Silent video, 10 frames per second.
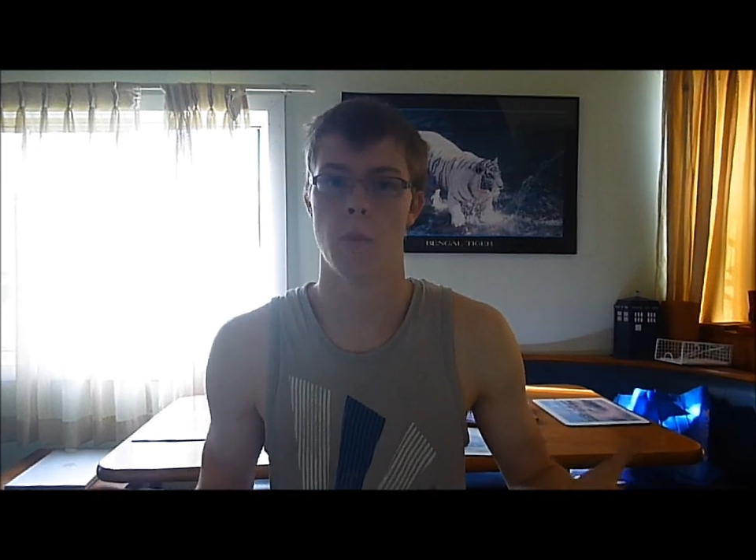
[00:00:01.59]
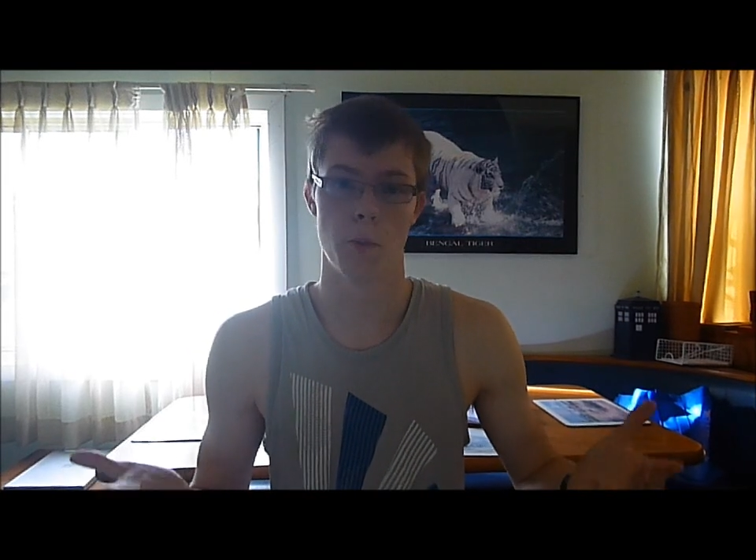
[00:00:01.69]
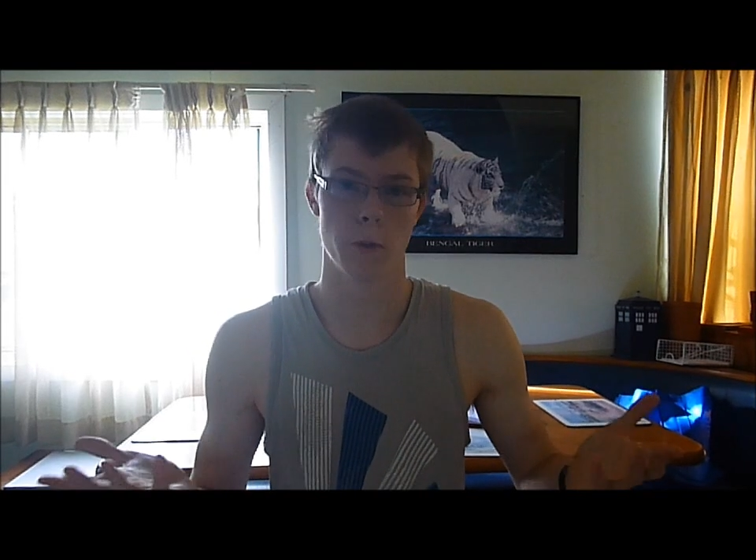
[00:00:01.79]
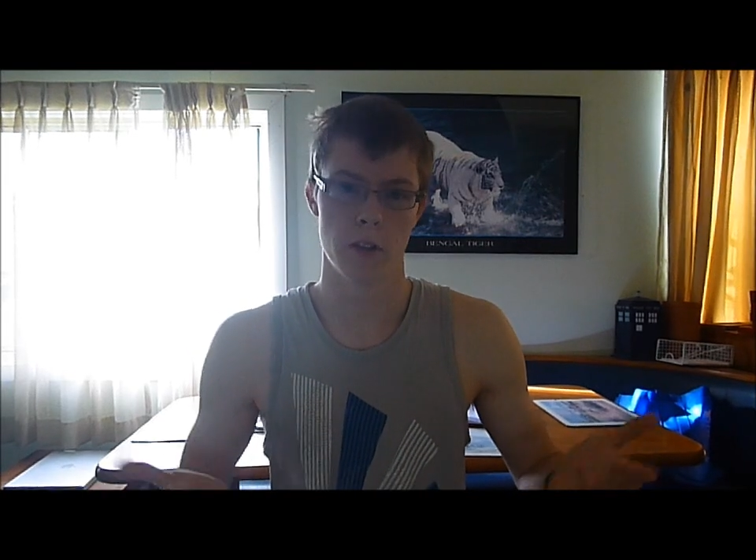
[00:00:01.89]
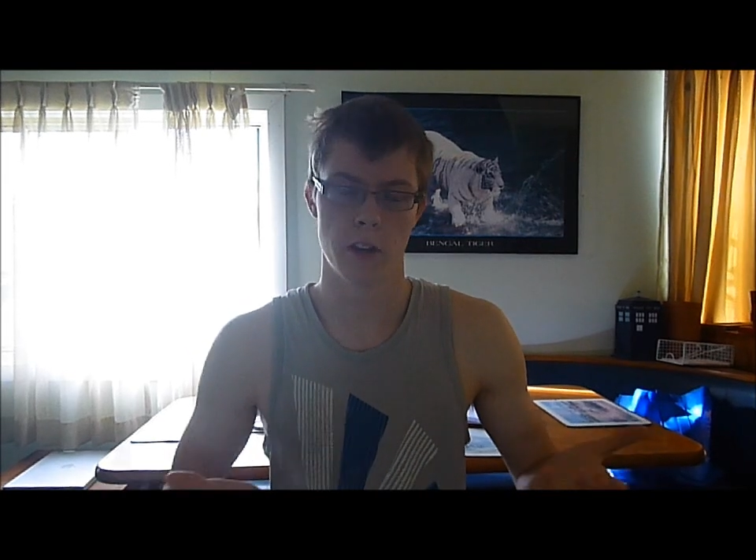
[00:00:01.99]
I'm
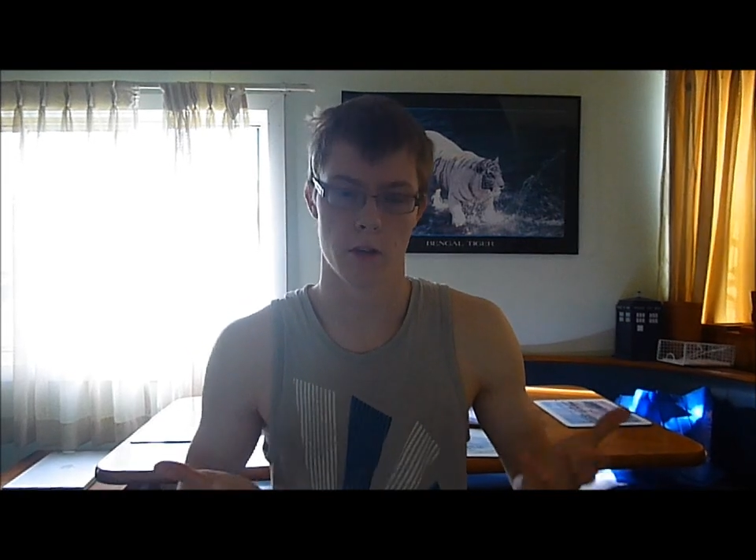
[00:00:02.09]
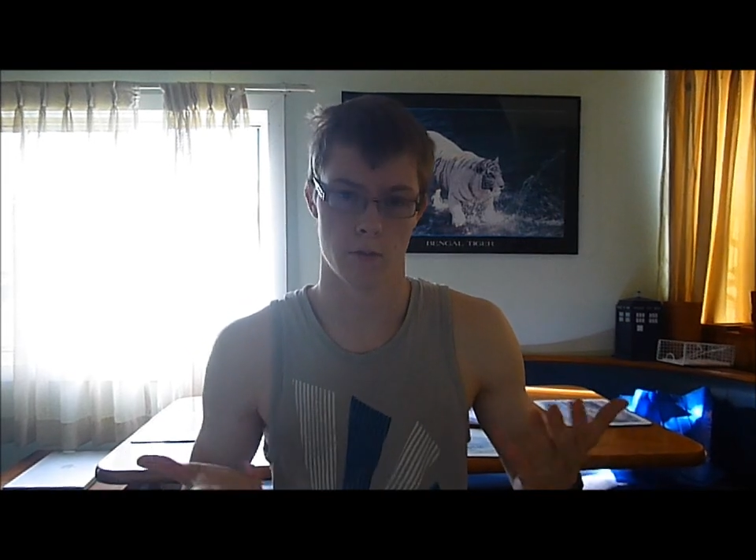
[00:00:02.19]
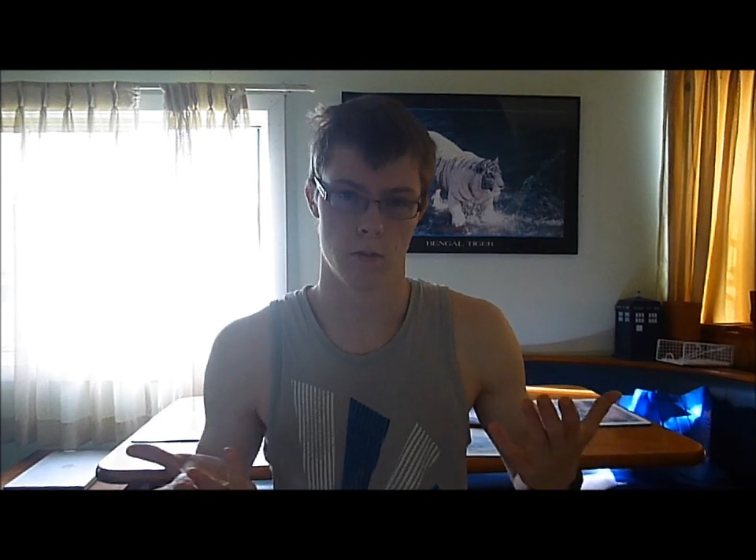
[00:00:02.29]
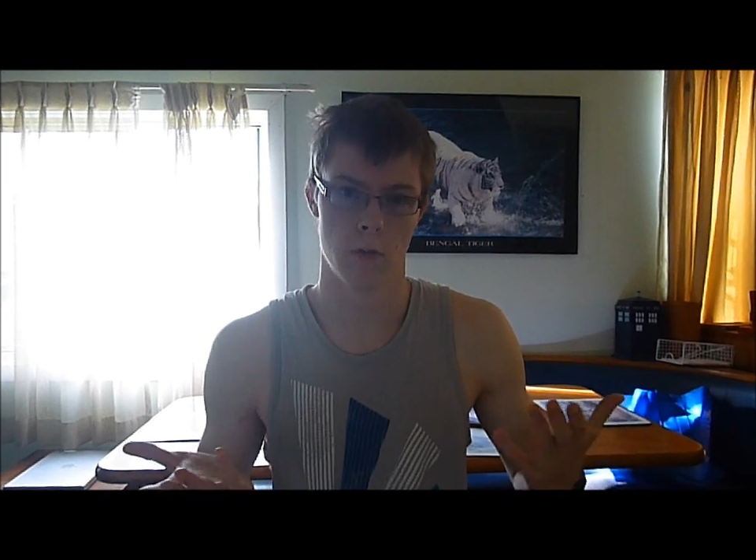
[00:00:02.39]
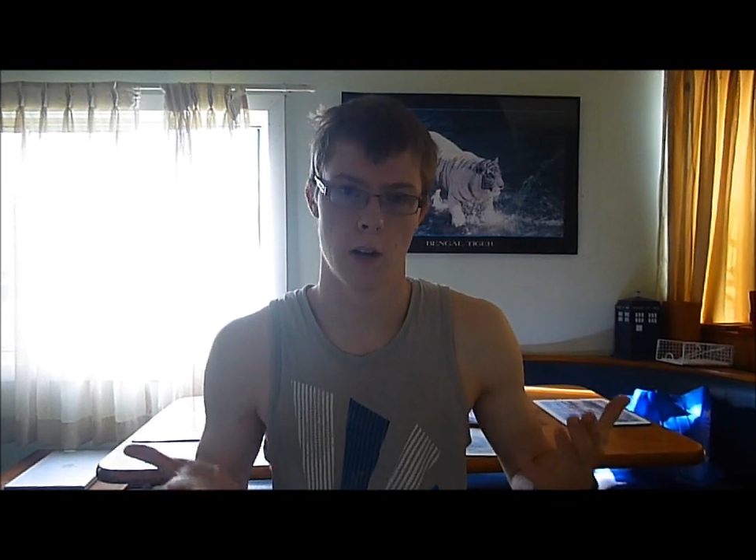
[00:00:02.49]
with the
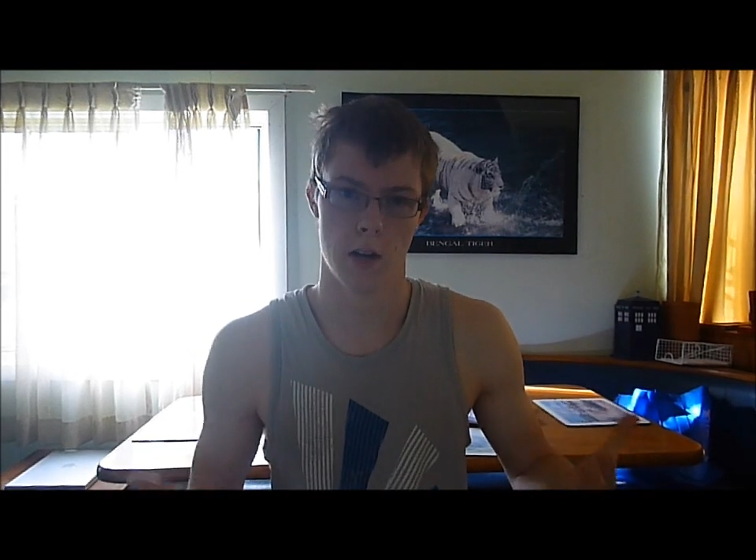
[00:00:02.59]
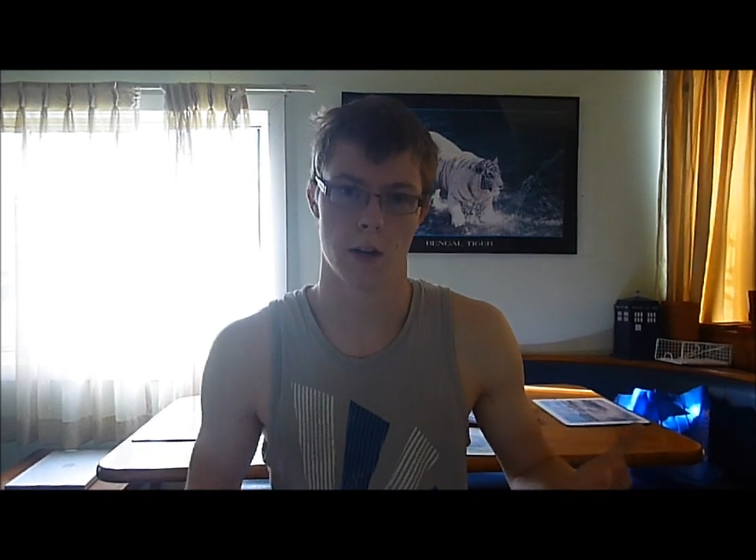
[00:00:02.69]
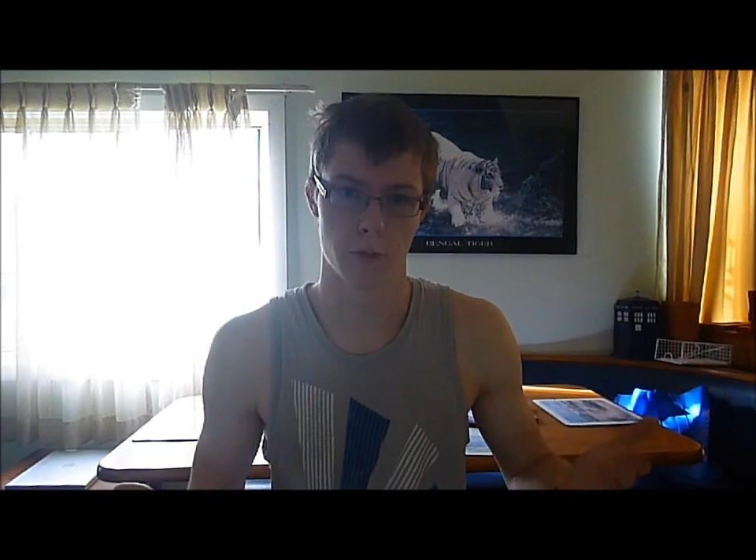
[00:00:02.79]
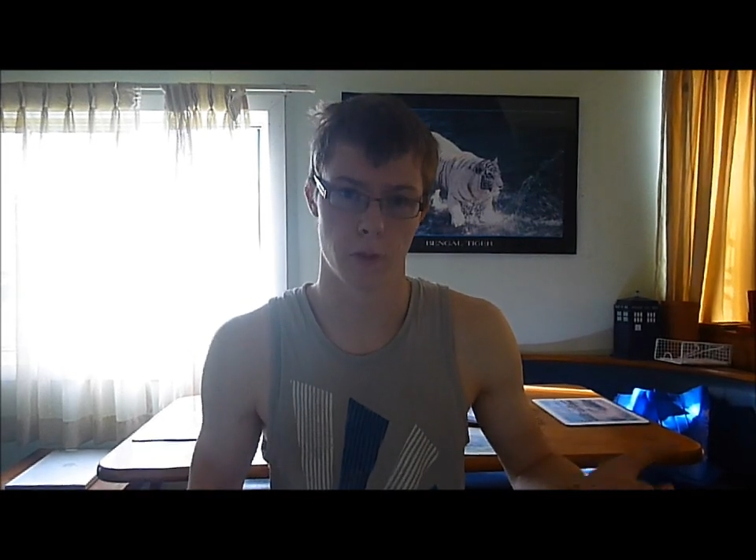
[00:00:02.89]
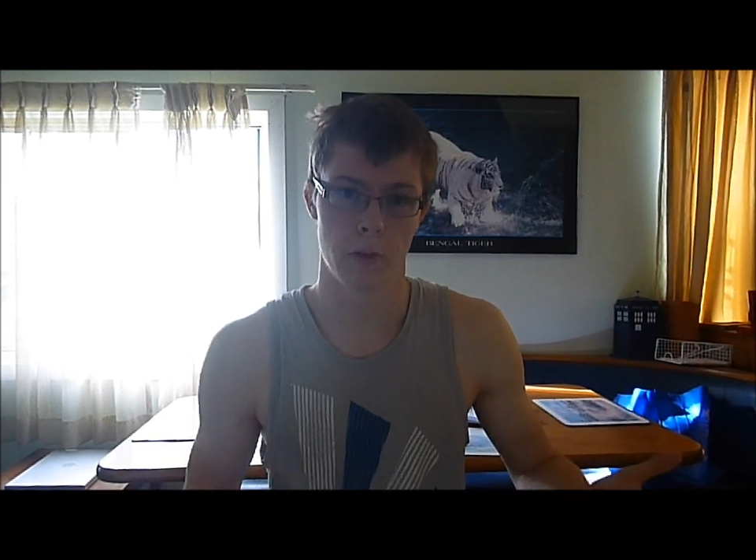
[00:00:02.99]
channel
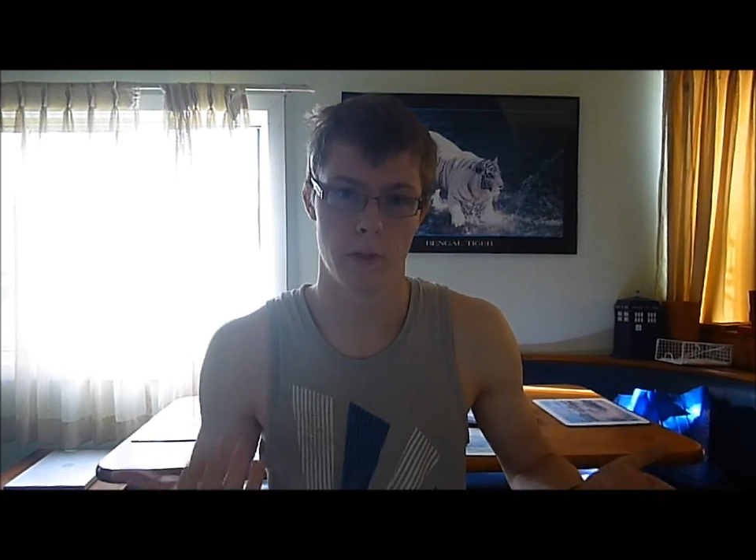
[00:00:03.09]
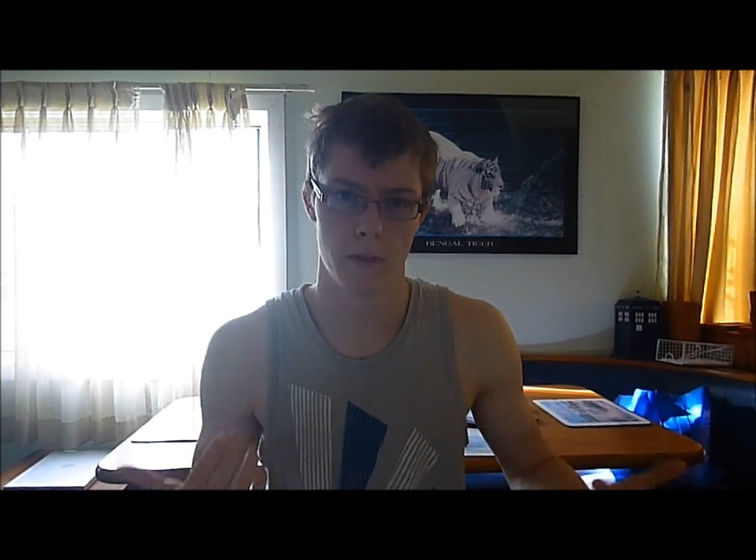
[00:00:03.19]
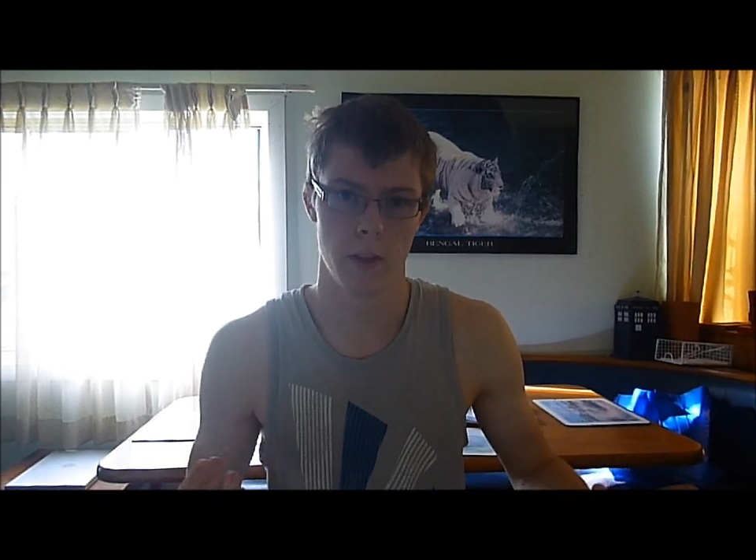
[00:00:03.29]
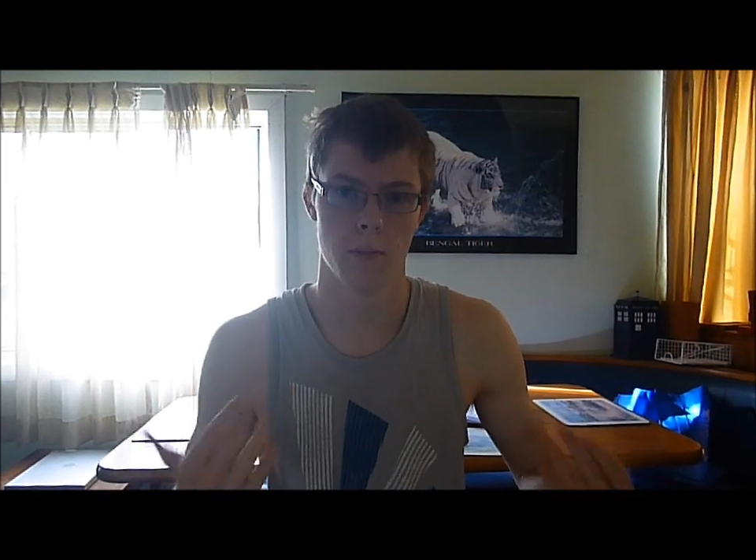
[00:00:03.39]
Harken350